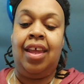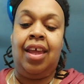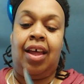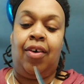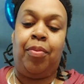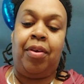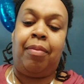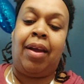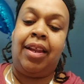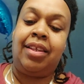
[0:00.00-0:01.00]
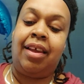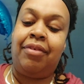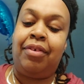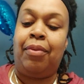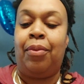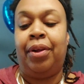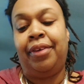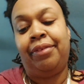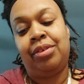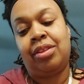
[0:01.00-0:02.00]
I hope everybody's having a
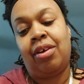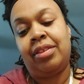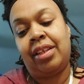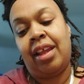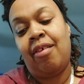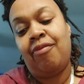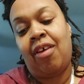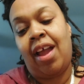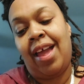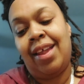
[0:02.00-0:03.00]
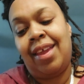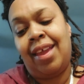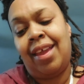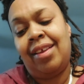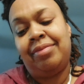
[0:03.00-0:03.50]
wonderful start today of Friday.